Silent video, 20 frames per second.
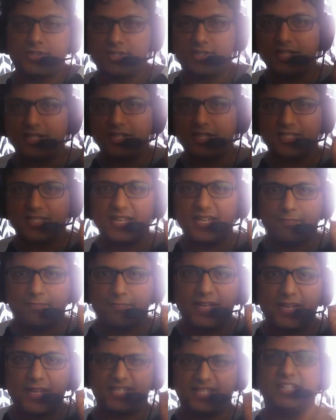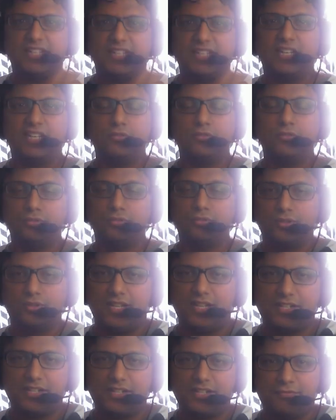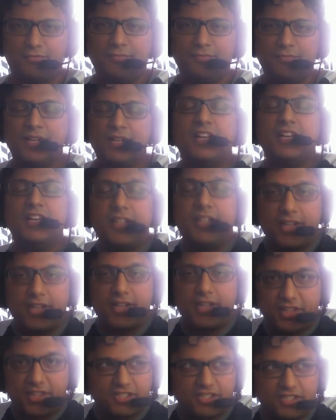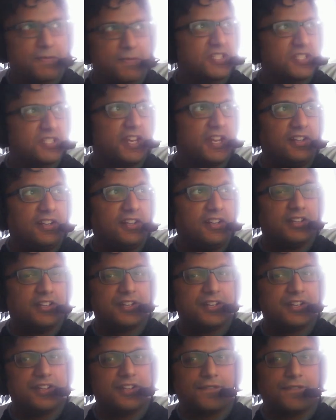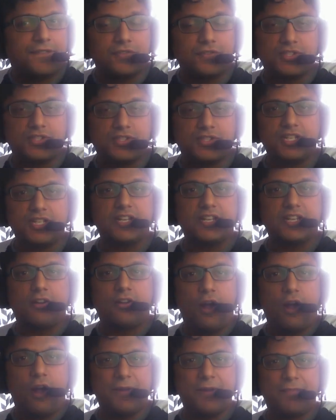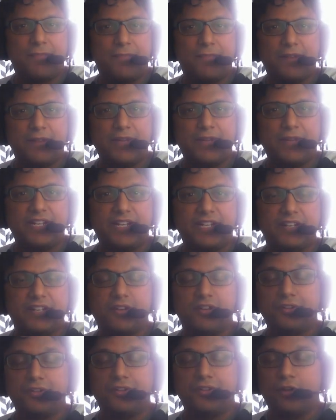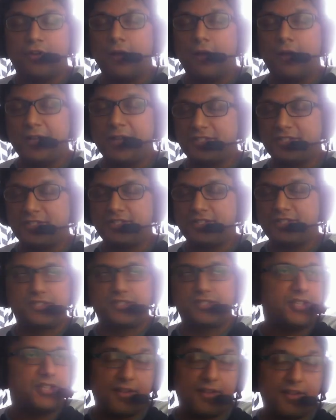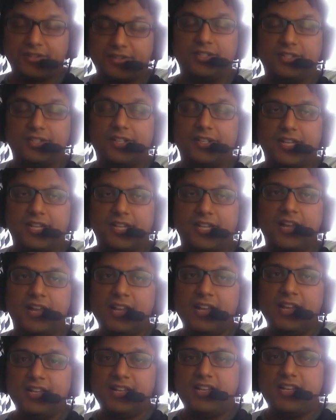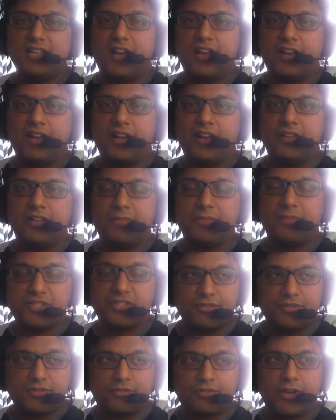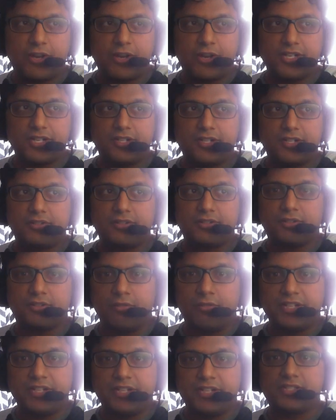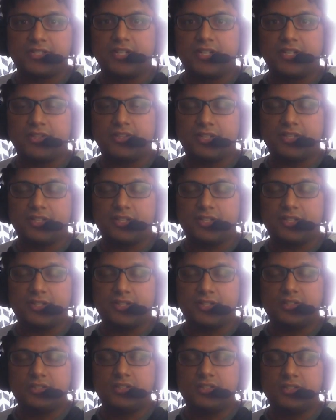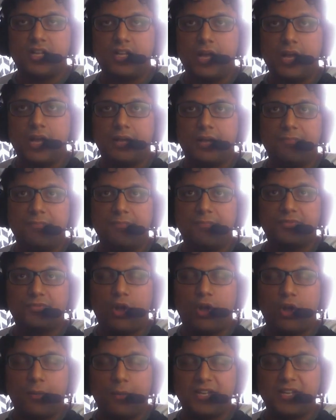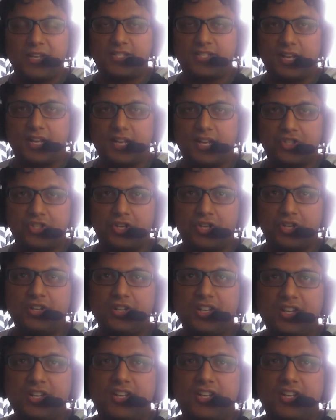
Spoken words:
It says missing in Google Classroom. Nothing's missing. If you see a comment by me and all the comments and everything like that, it means it was graded. The grade is in the comment section.